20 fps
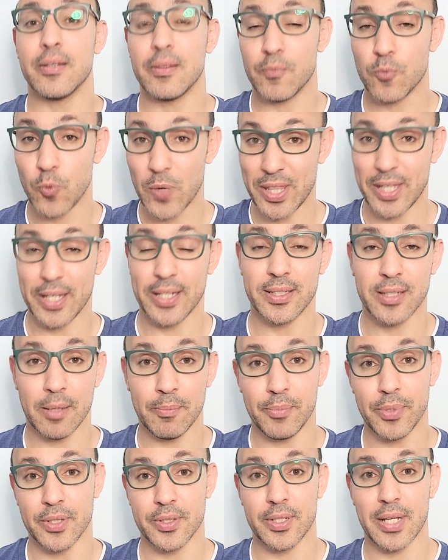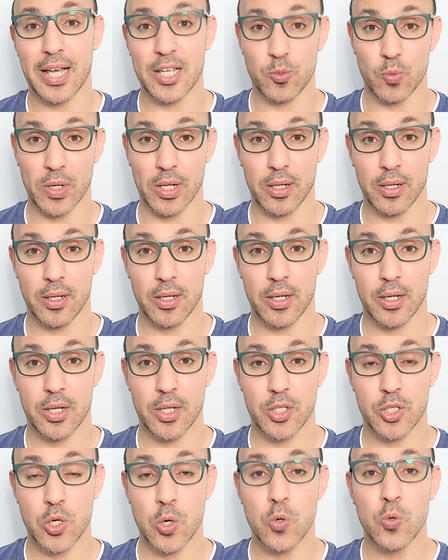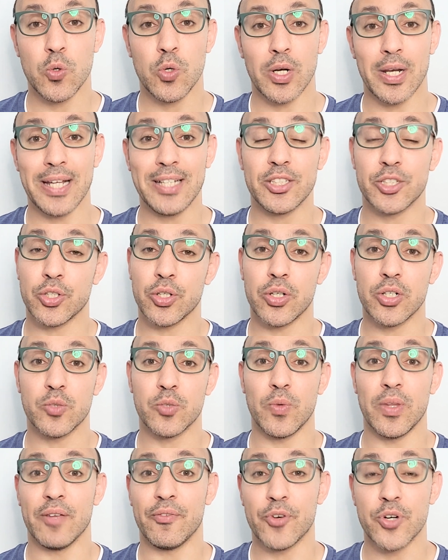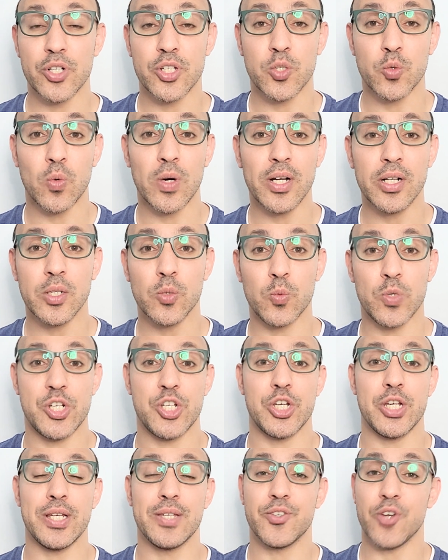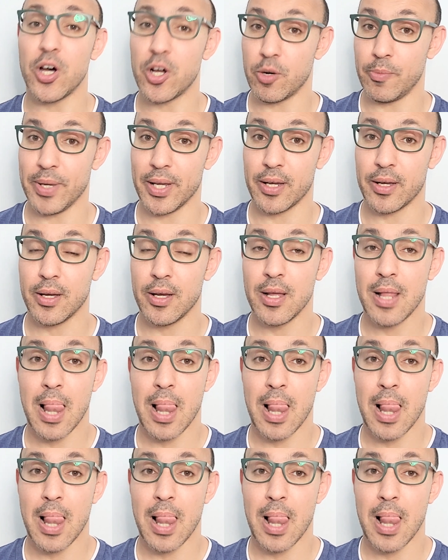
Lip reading: with examples as well. So let's start with the first one, which is Arabic.